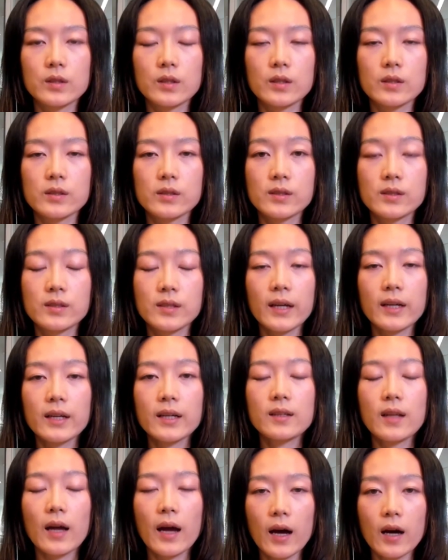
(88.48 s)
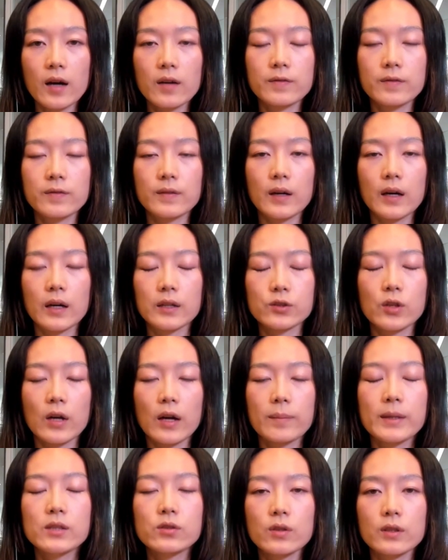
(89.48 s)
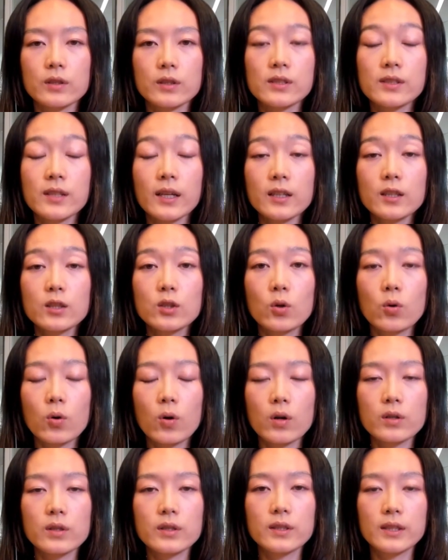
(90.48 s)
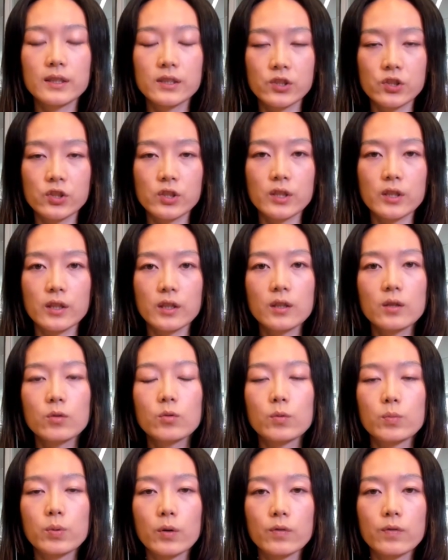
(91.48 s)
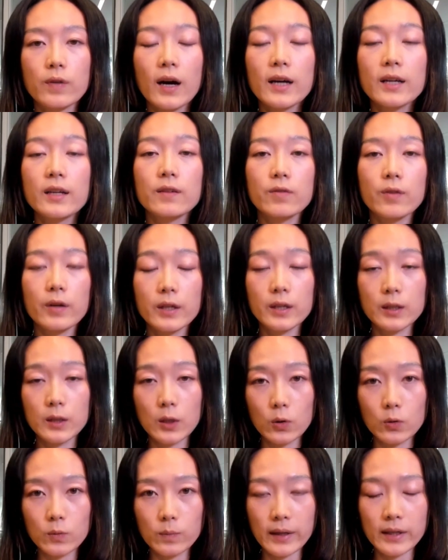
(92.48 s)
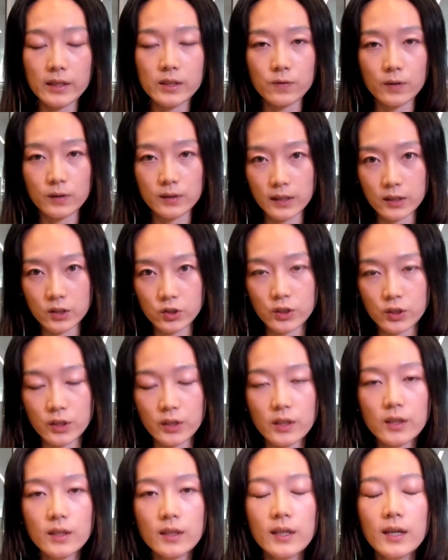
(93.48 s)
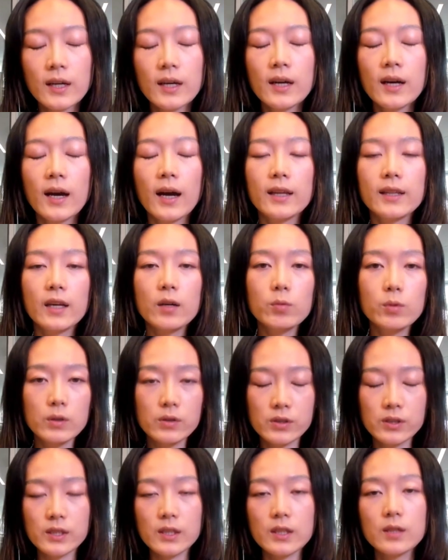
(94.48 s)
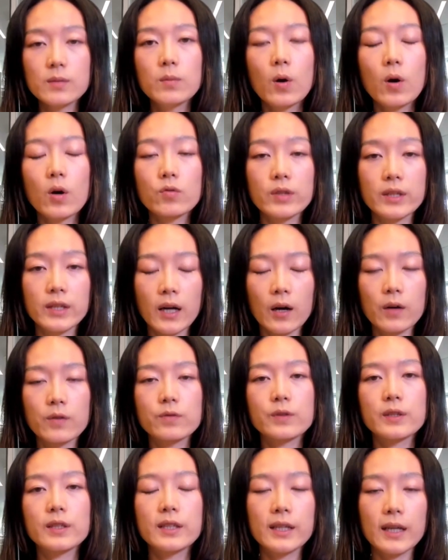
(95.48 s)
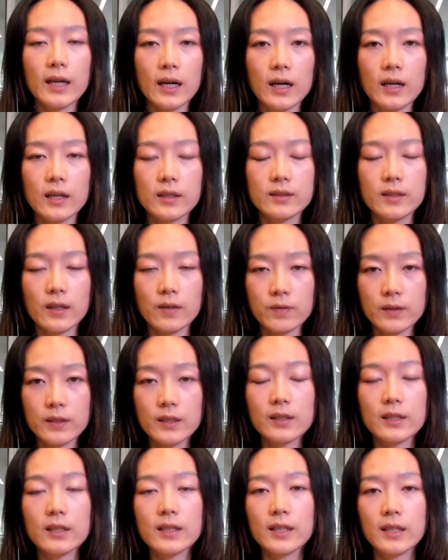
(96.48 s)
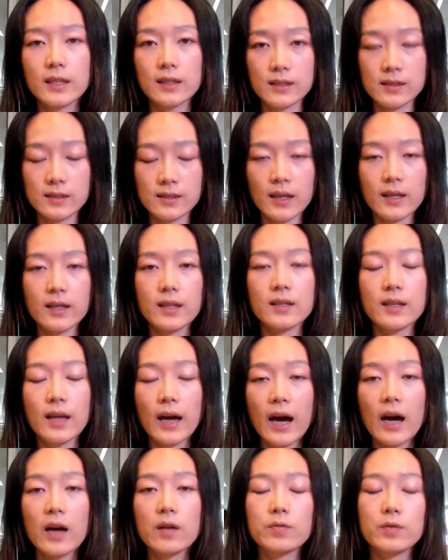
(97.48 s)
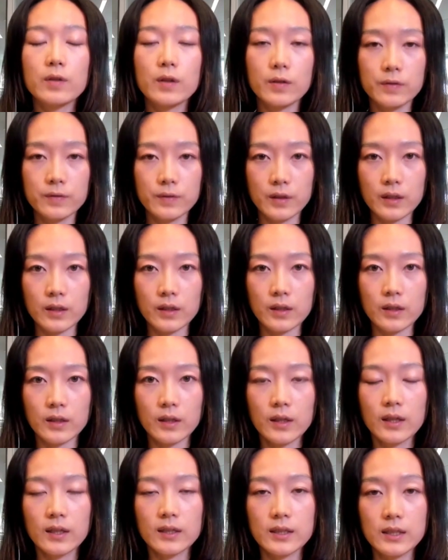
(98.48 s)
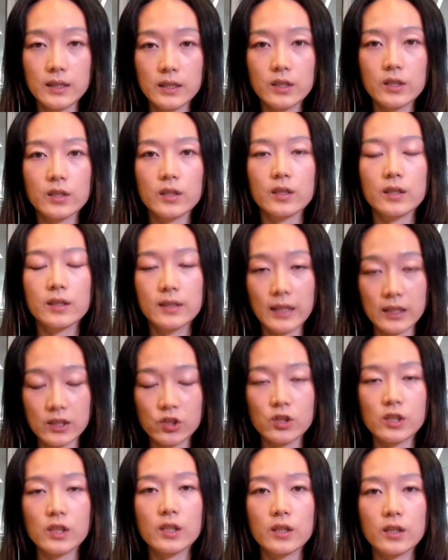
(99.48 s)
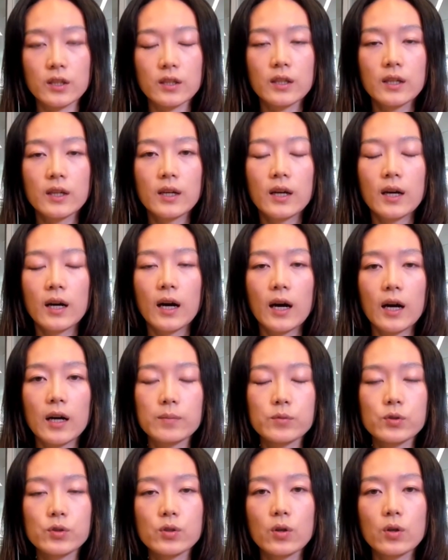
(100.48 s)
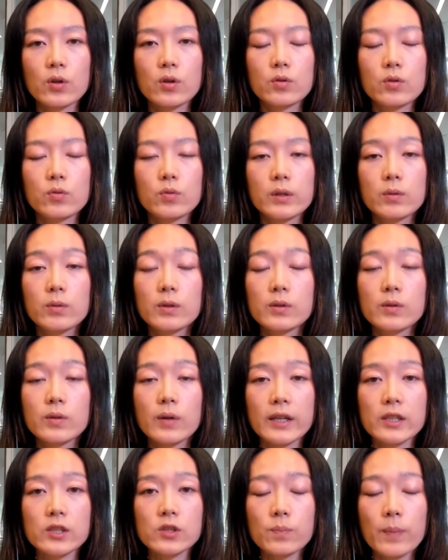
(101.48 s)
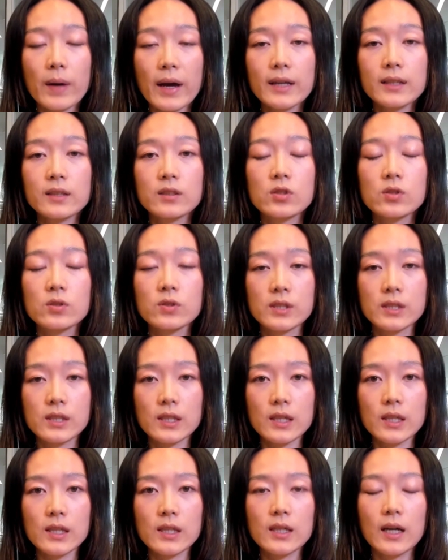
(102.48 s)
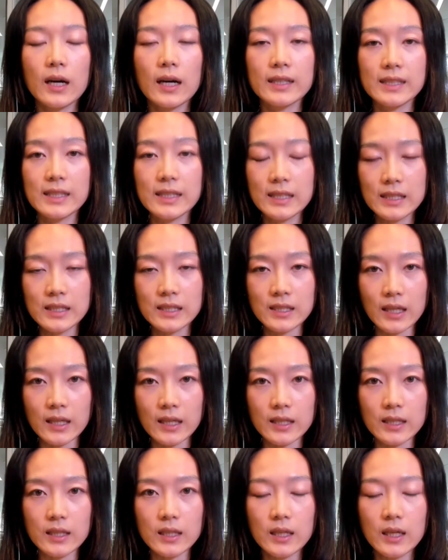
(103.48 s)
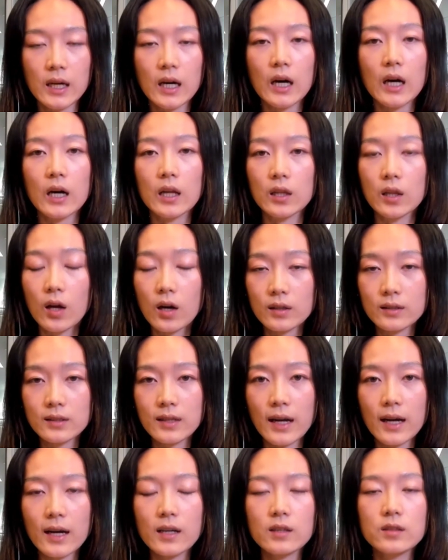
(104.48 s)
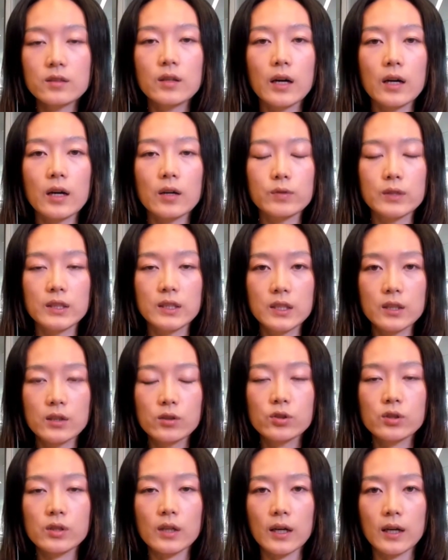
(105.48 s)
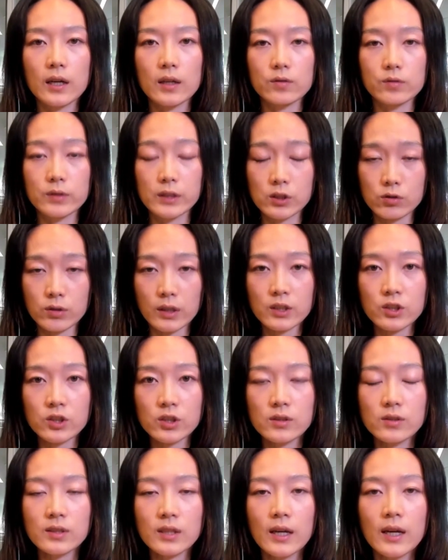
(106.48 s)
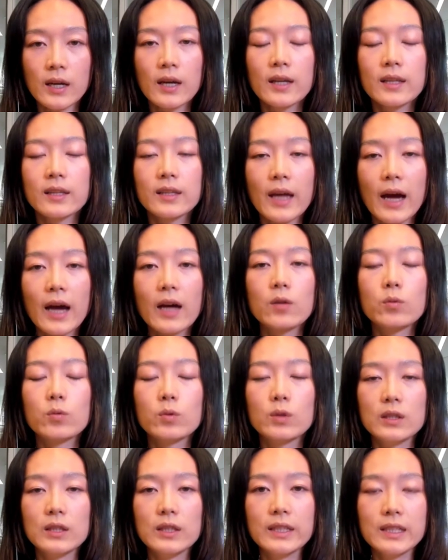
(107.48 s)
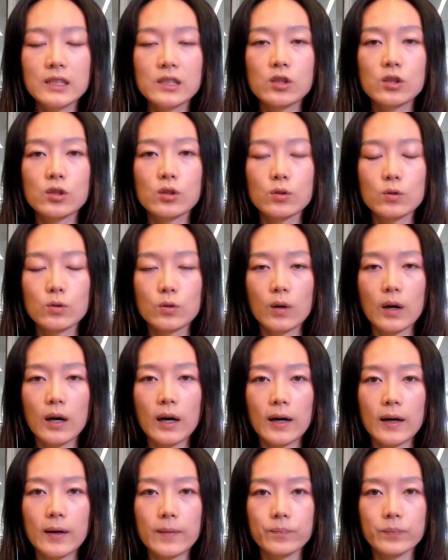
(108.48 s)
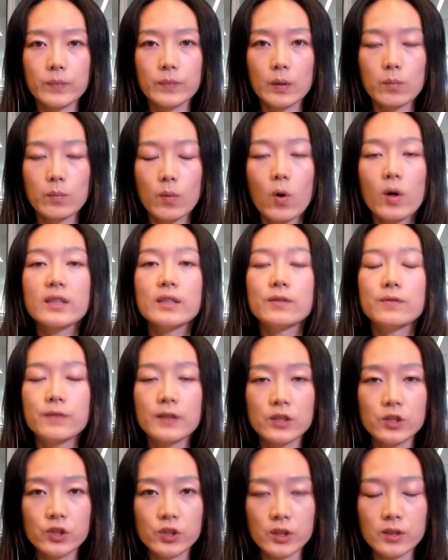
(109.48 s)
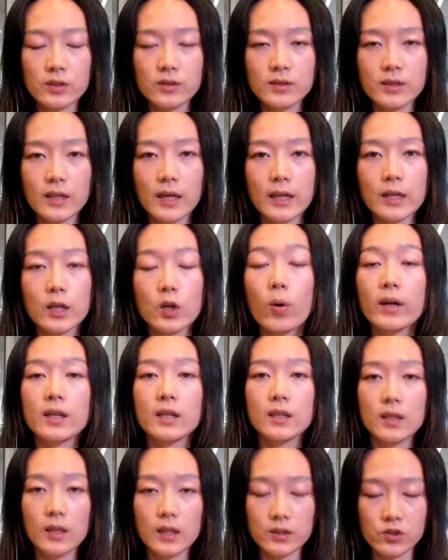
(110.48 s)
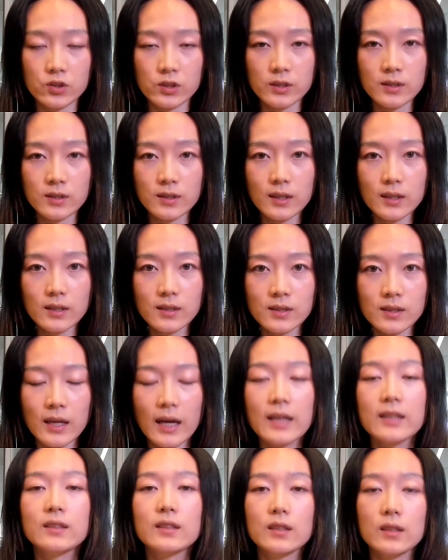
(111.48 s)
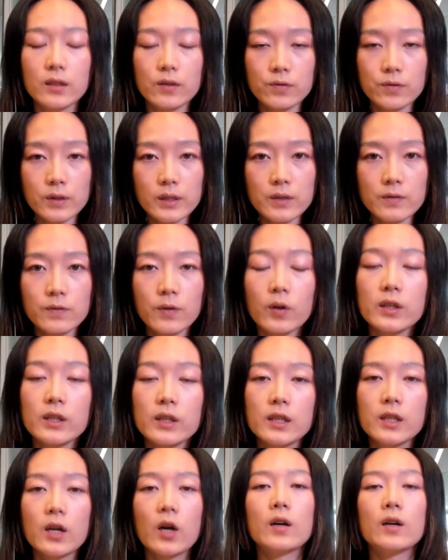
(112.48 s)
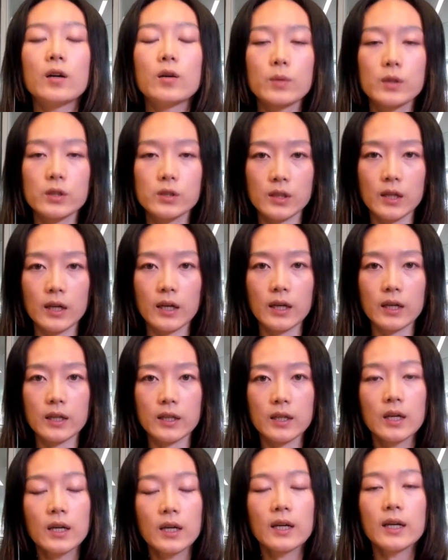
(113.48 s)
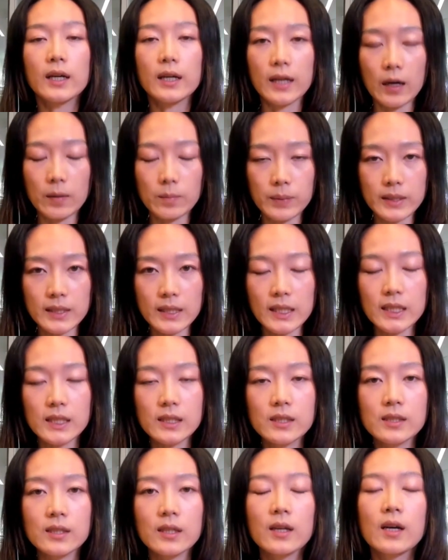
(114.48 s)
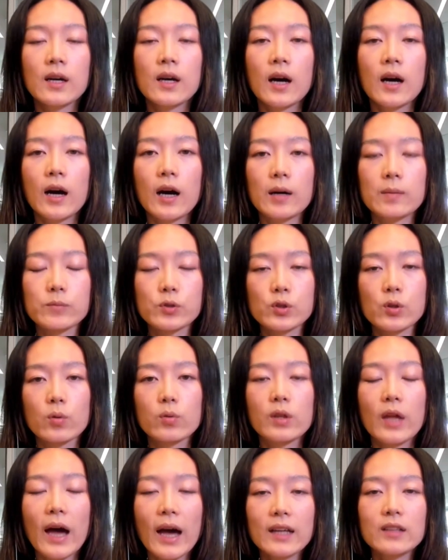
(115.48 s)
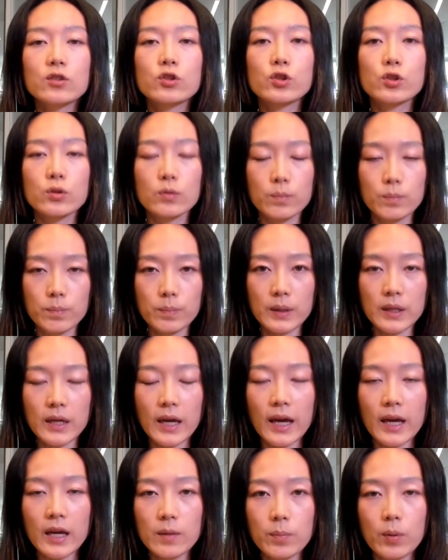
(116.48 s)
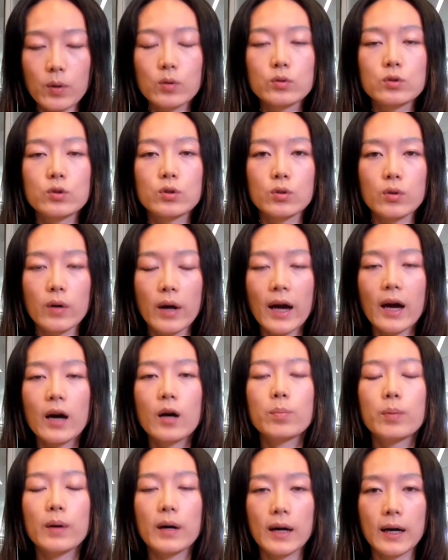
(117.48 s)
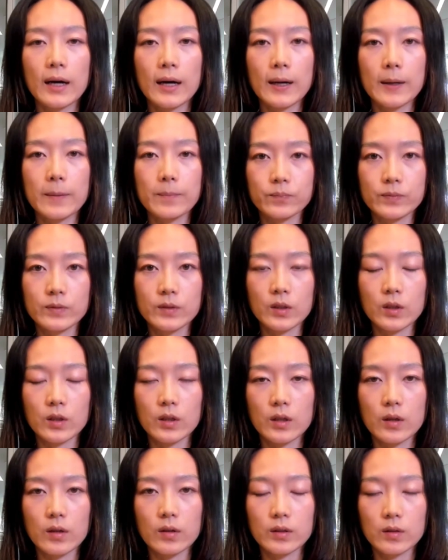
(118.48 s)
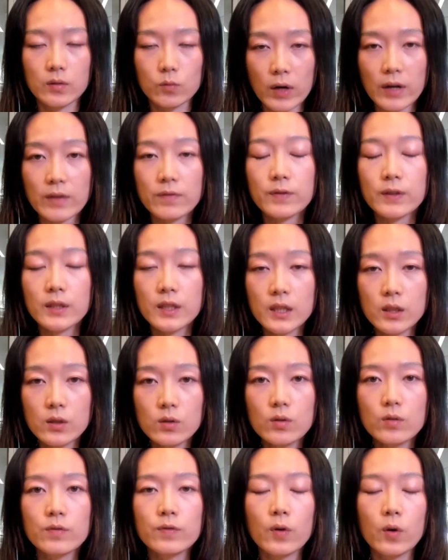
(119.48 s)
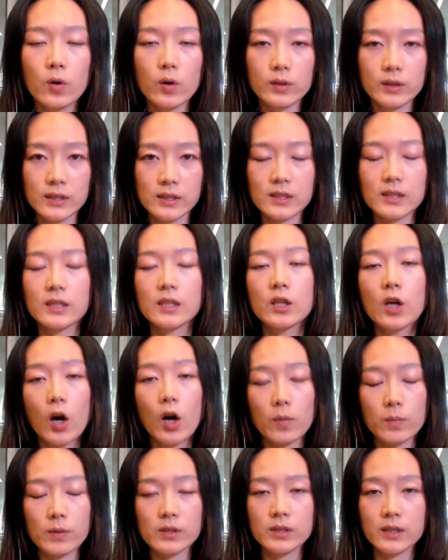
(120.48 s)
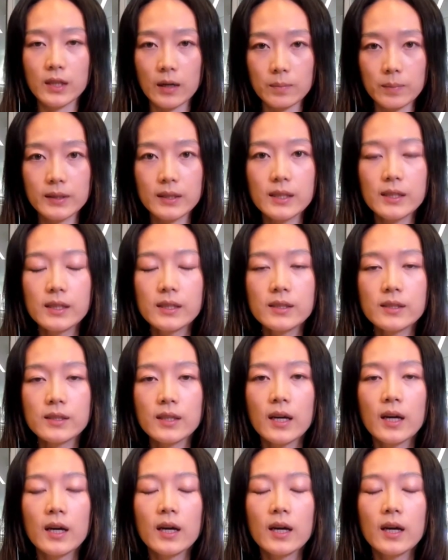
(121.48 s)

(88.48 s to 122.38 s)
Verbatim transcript: the second half, uh, I mean, sorry, the second quarter this year will provide a very low base for next year. And then we will see more recovery uh, definitely in the second half of the year next year. Um, so we will expect to see uh, easing uh, lockdown, uh, reduce uh, restrictions that would lead to uh, more efficient and quicker logistics and delivery for e-commerce uh, companies. Um, so that should be able to help um, the revenue for these e-commerce companies.